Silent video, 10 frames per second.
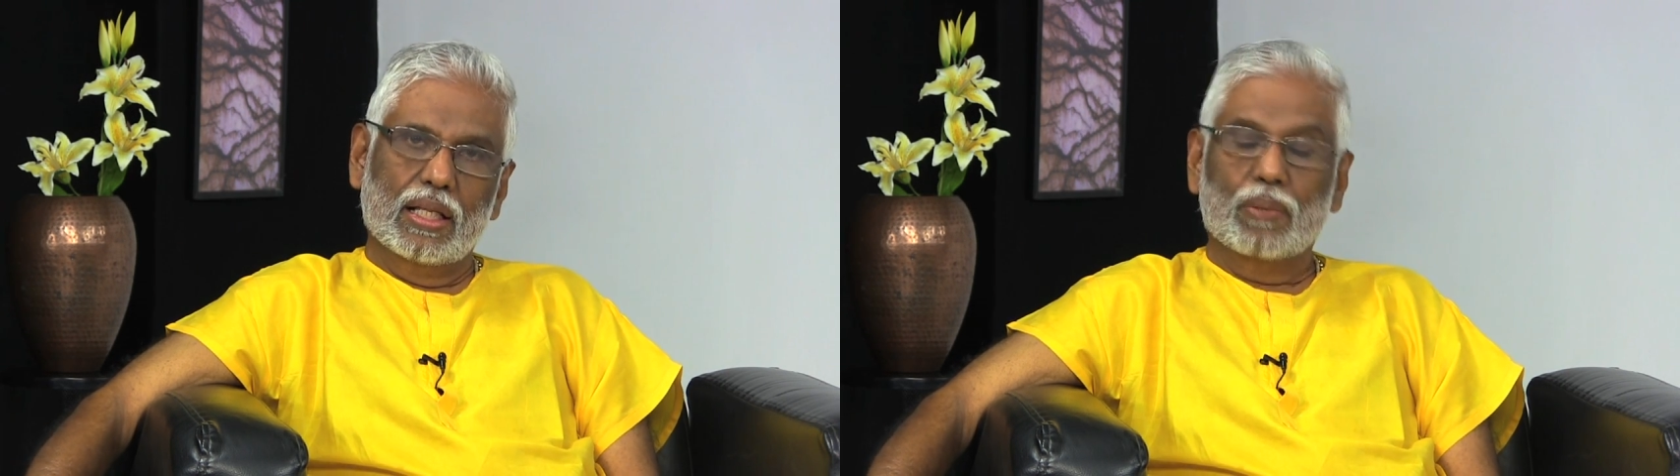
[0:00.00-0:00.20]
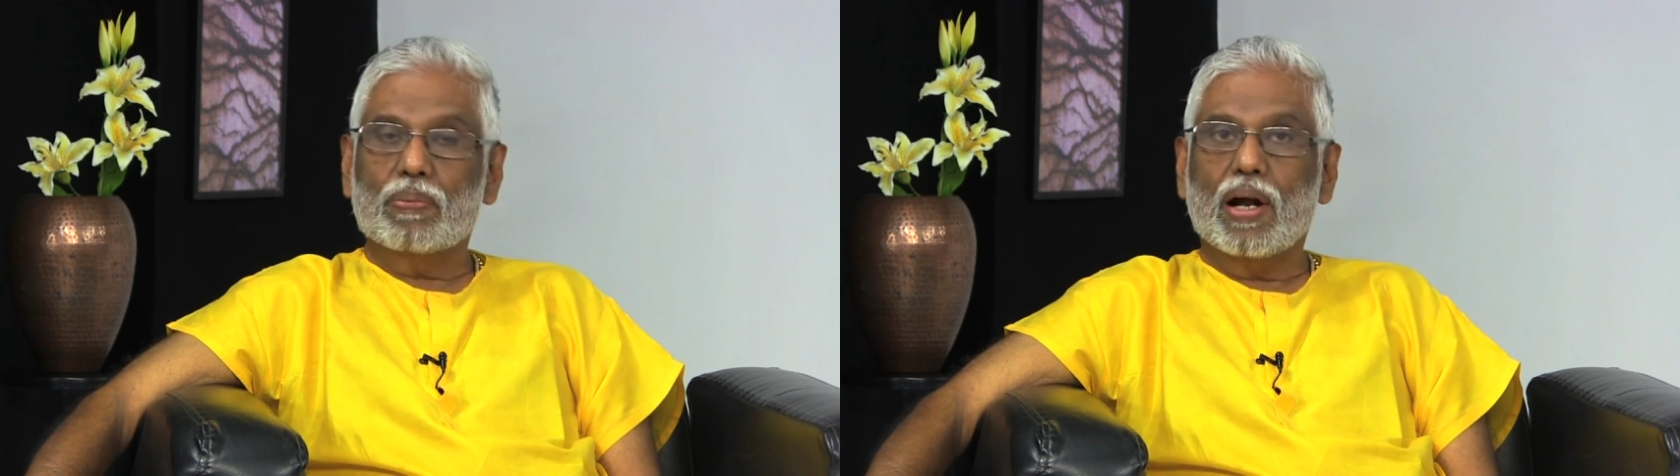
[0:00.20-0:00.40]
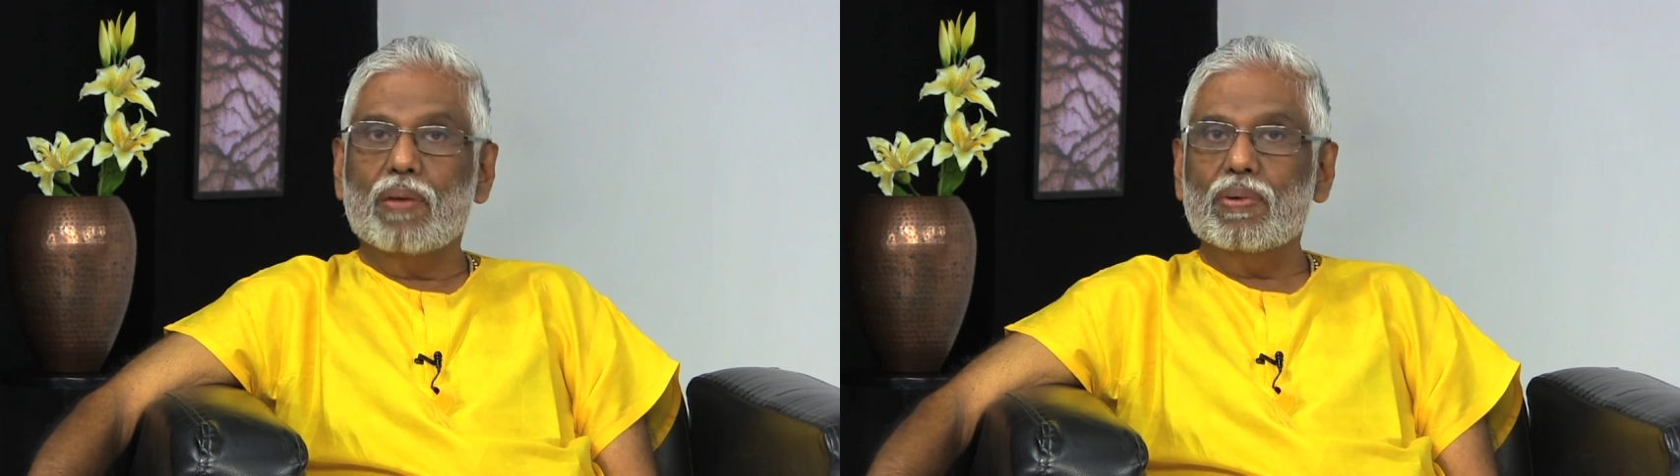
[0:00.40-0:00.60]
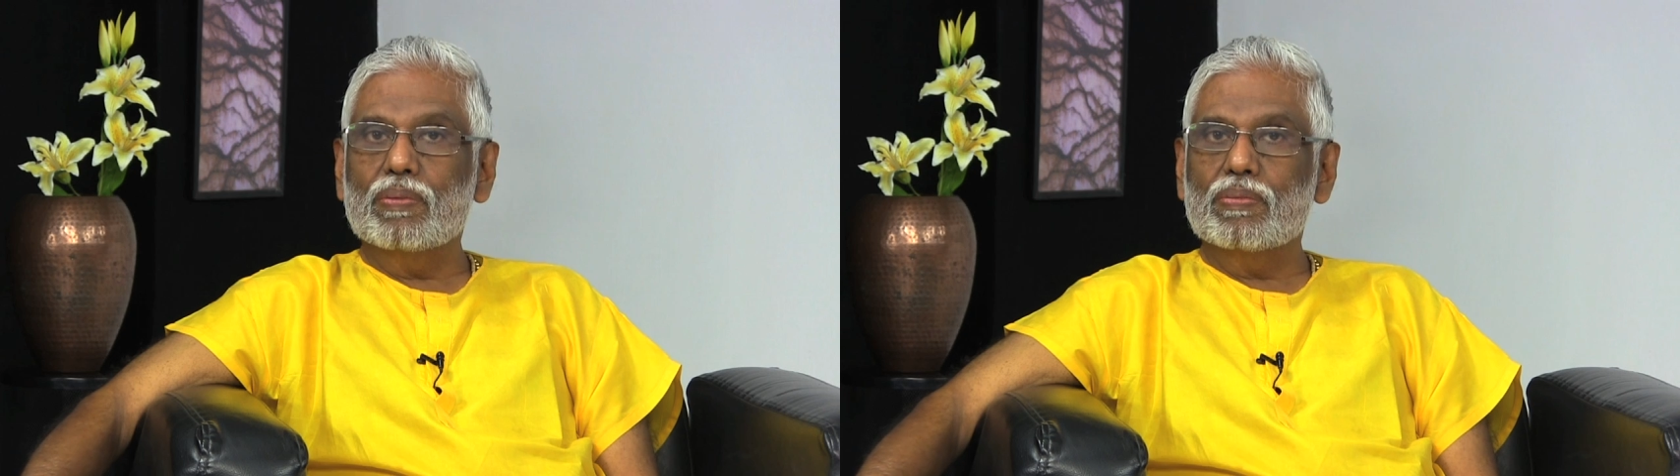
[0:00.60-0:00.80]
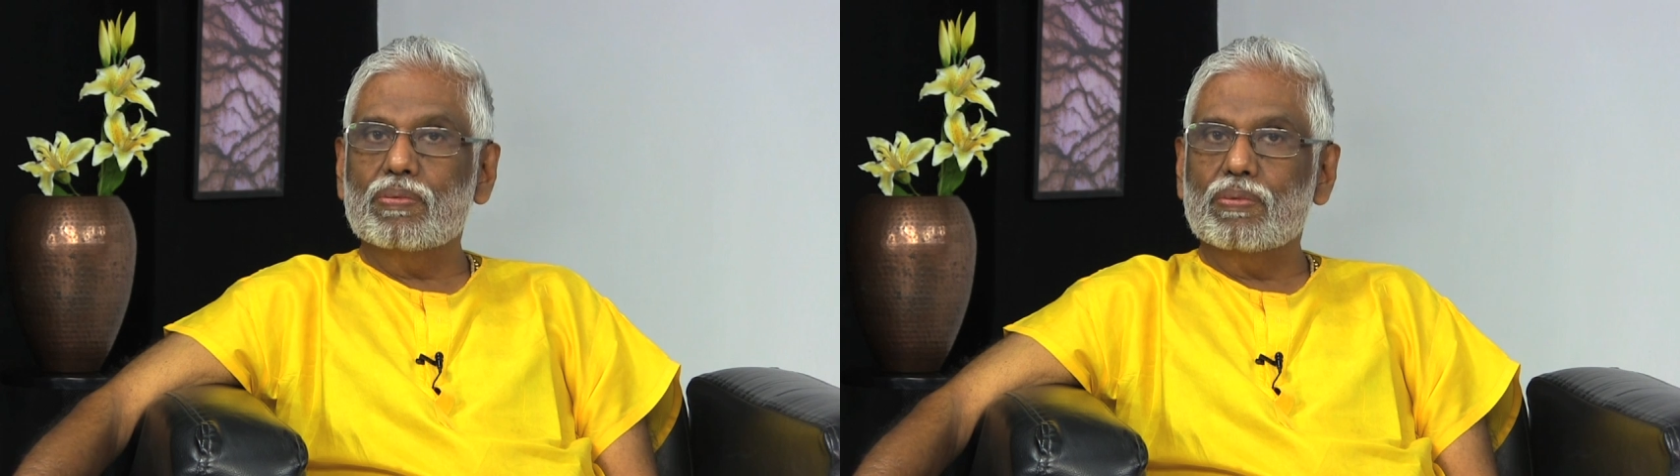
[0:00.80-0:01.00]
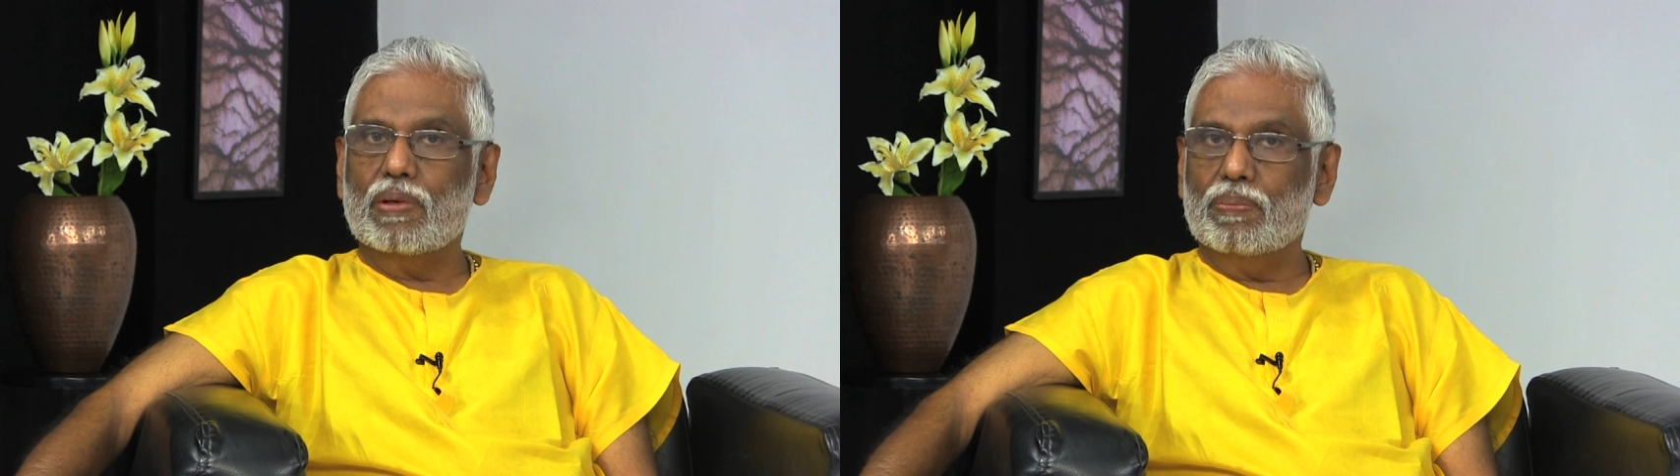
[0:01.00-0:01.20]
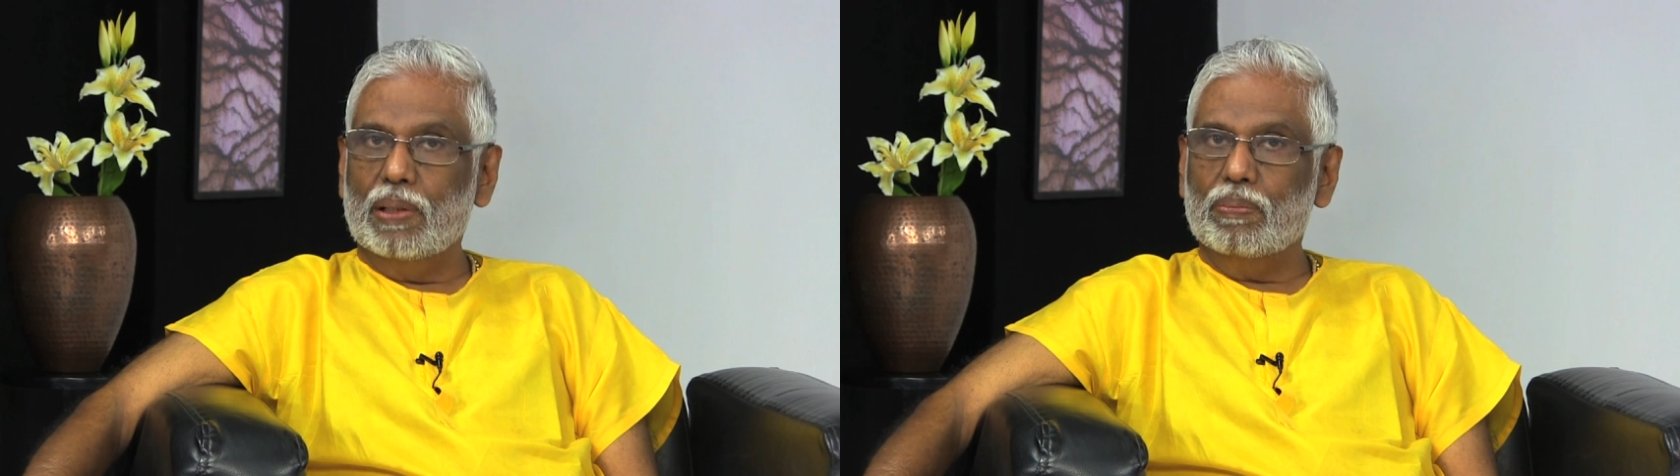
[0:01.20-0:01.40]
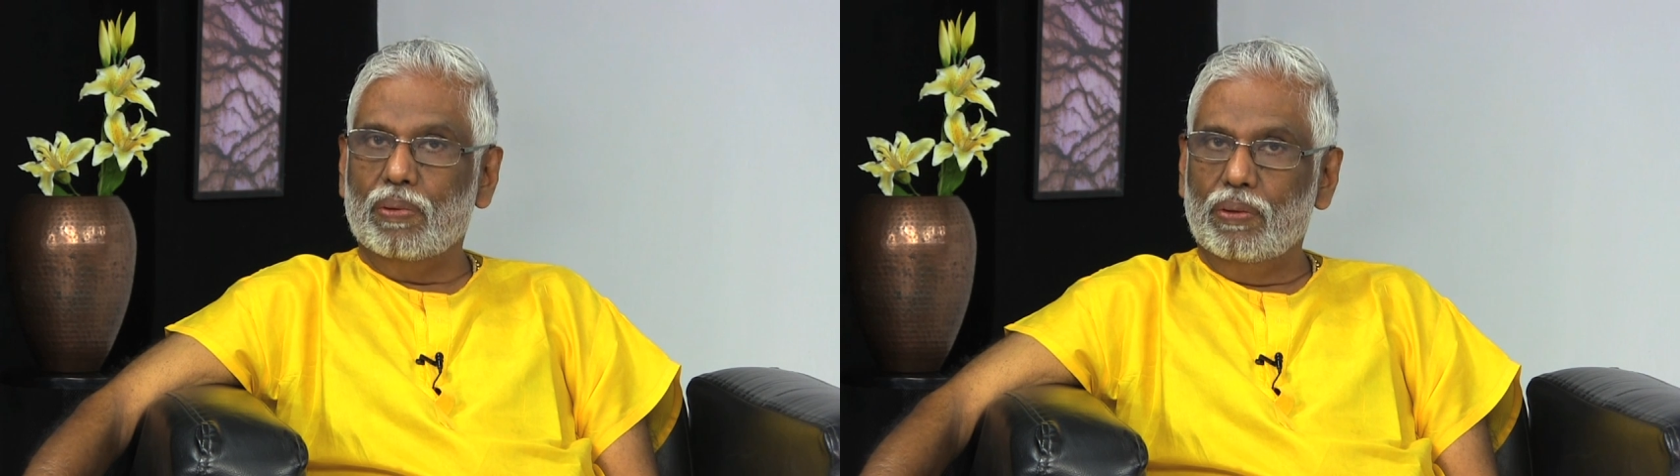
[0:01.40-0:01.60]
The problem for
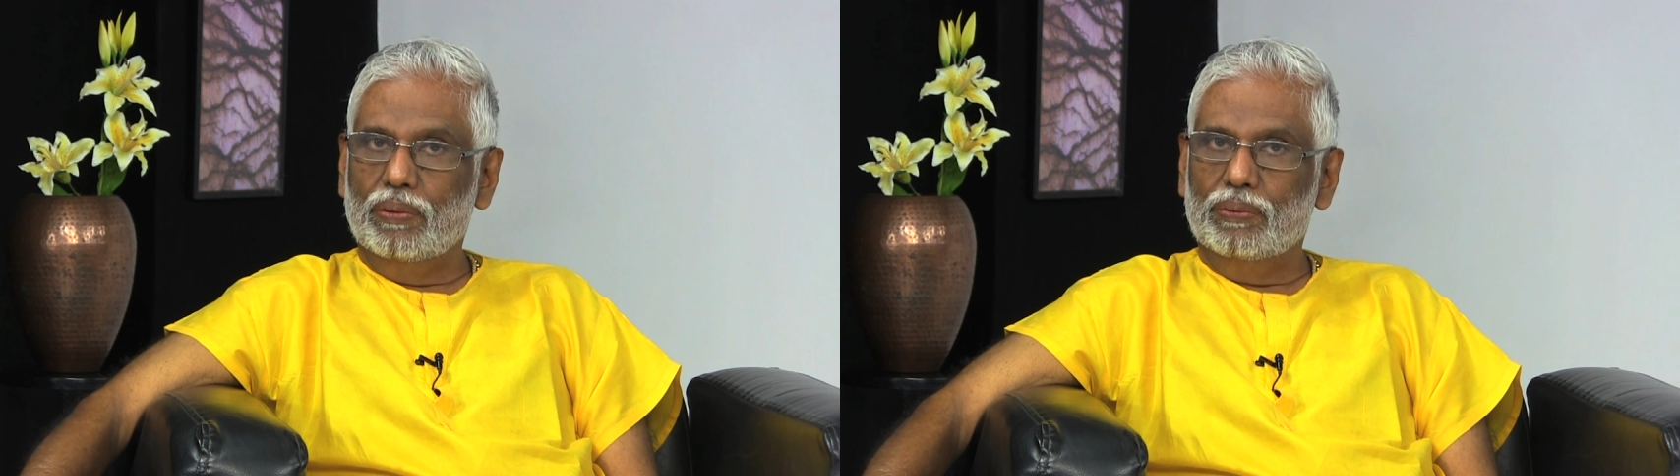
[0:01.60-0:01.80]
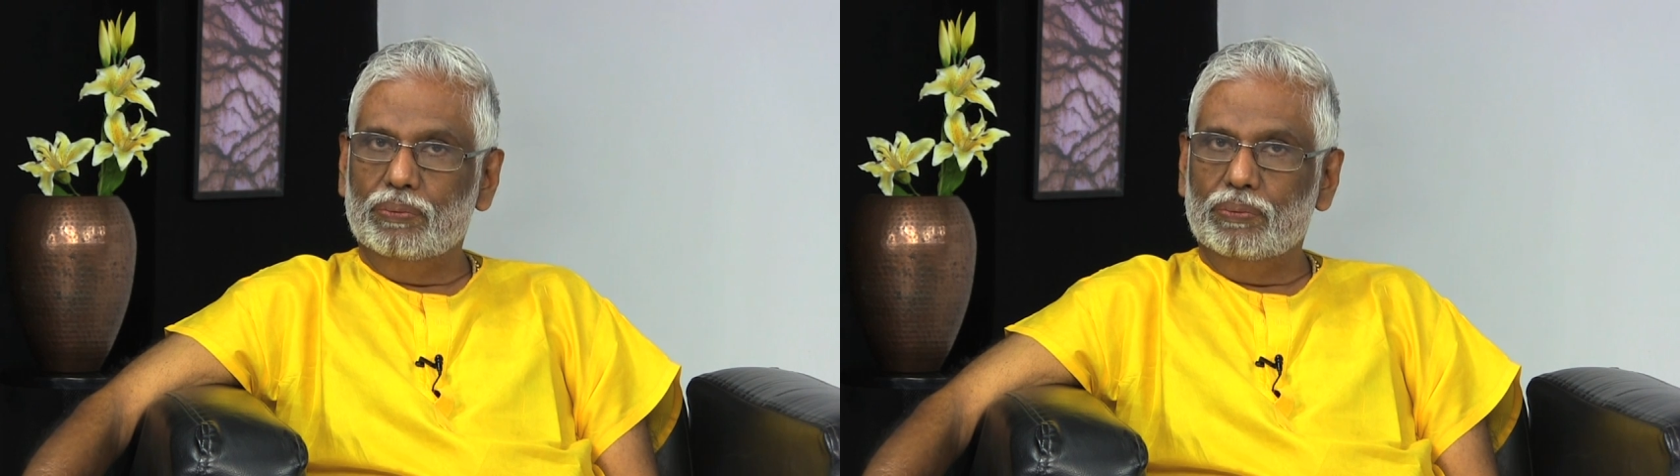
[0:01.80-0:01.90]
people